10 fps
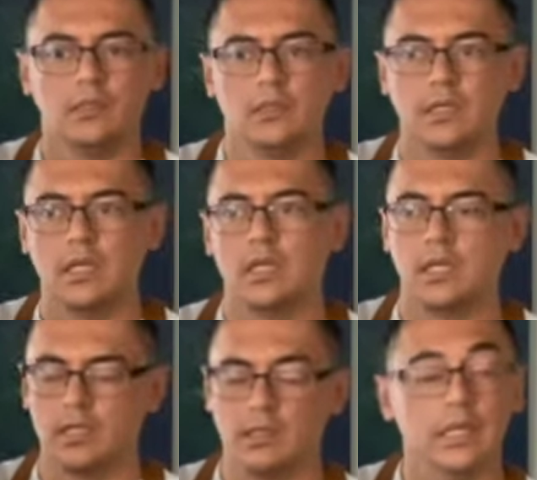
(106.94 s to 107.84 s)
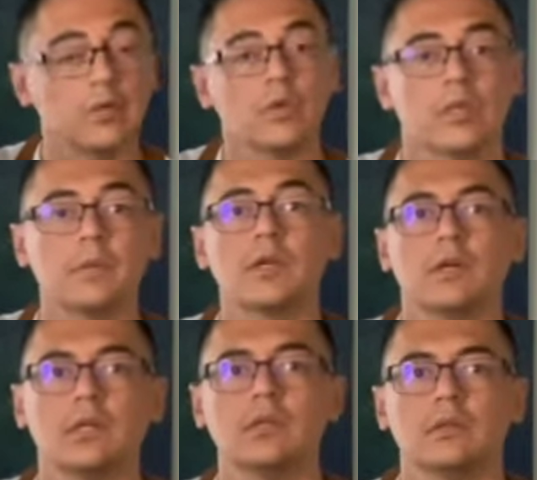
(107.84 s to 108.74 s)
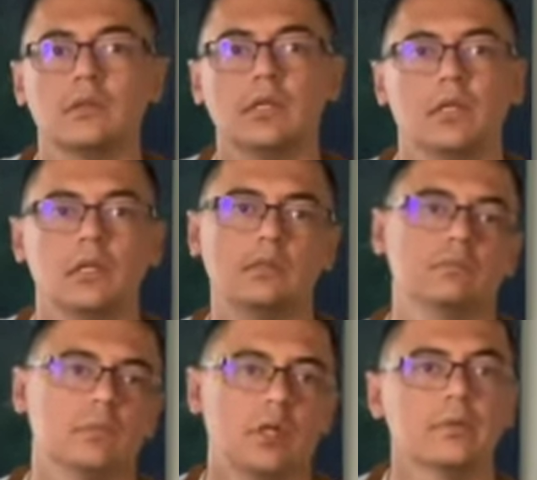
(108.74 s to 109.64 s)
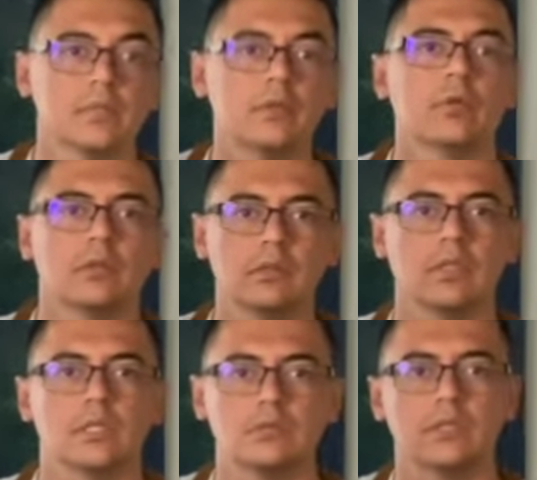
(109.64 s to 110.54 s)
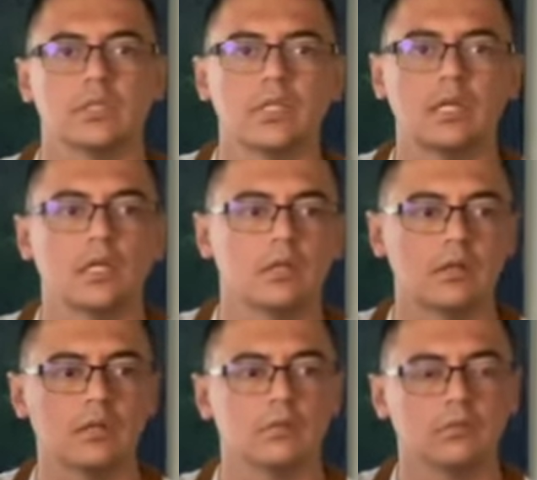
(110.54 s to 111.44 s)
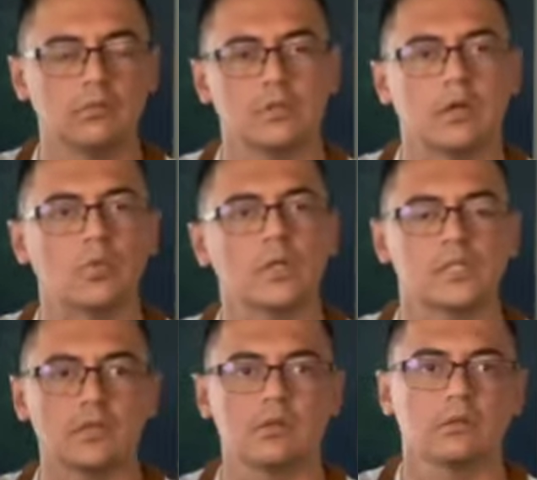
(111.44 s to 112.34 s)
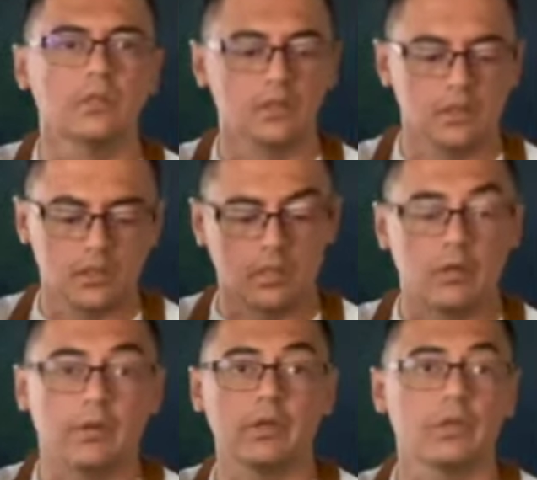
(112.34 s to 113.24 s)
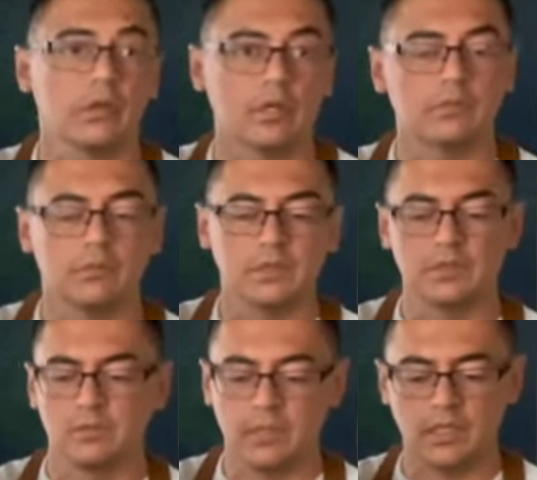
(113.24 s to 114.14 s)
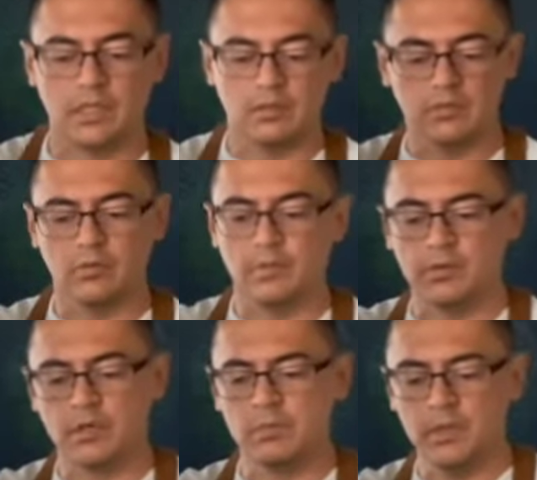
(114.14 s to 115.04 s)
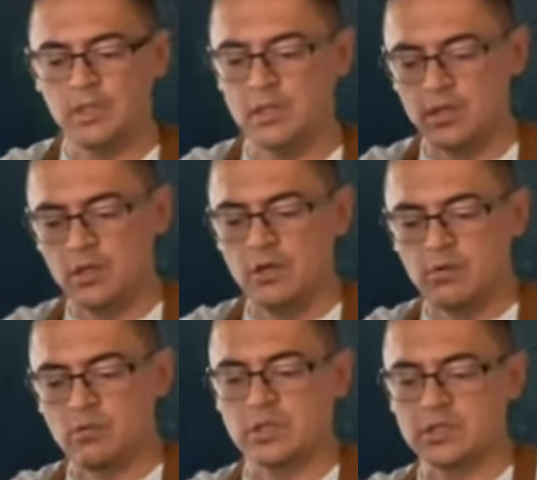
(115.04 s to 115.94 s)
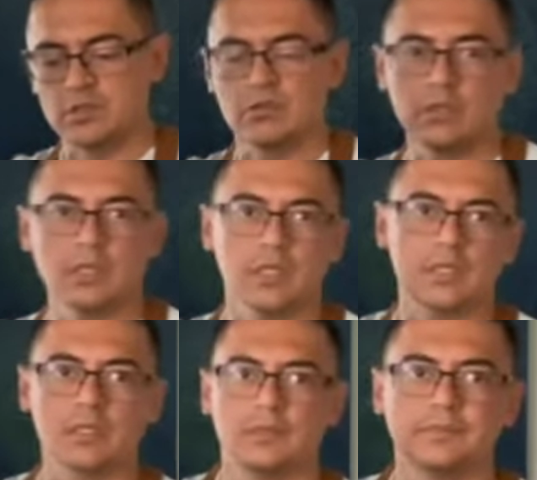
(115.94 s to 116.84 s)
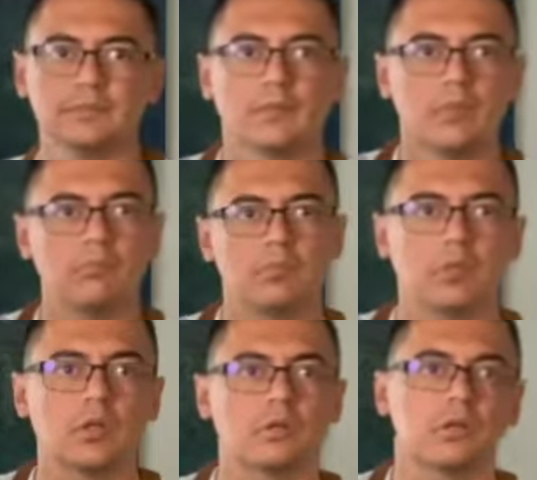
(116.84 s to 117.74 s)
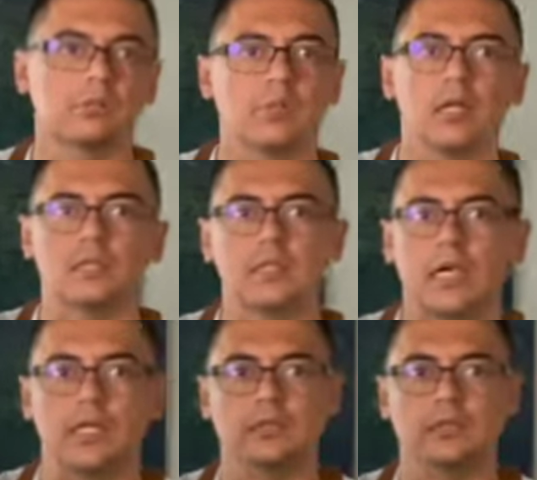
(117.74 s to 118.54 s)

the liquid keep going. Obviously we're doing this with a shaker. You can do it with a whisk or however you're used to make whipped cream. We're just doing this bar style.